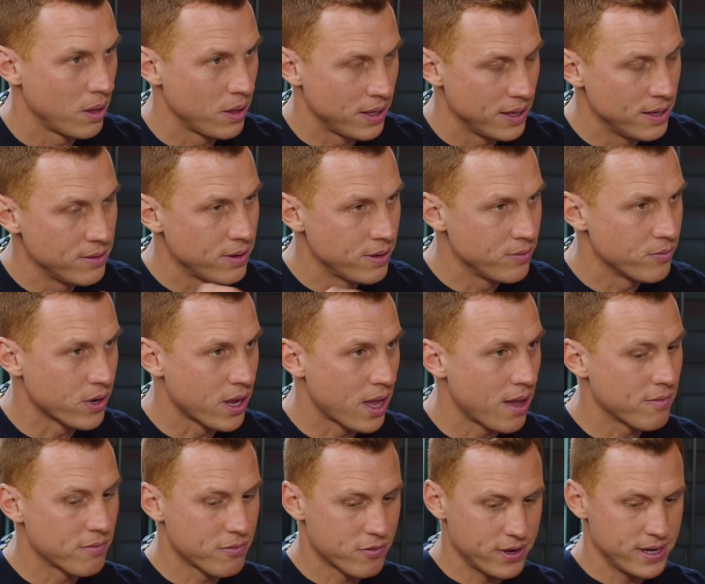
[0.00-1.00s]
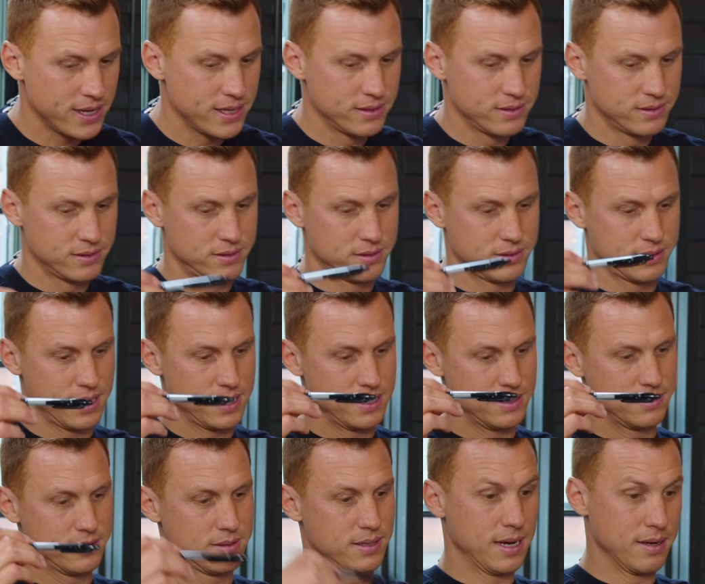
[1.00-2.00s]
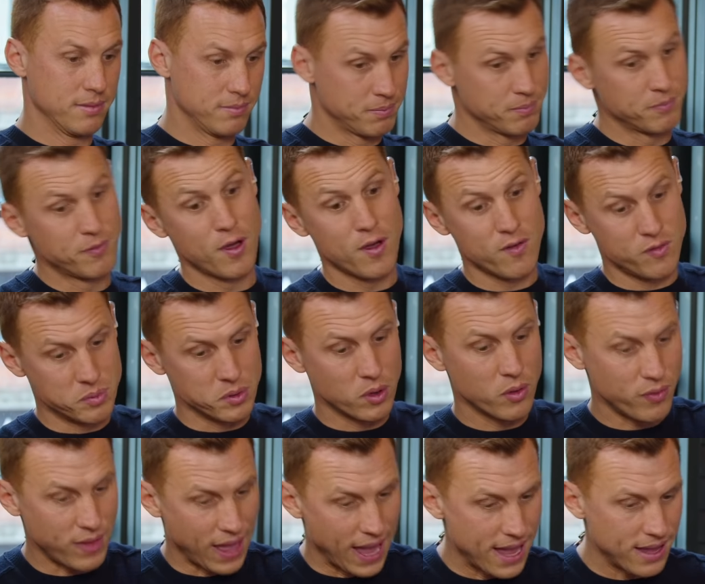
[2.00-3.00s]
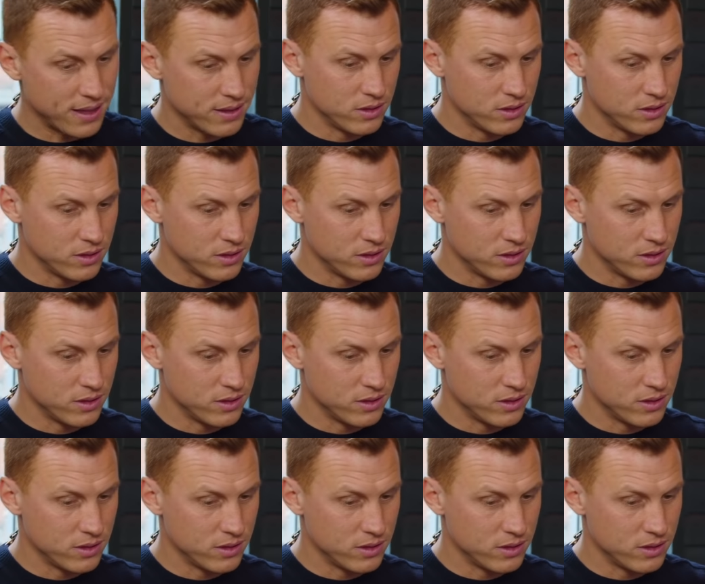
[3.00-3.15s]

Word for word: In, in recovery and, and, and further beyond that,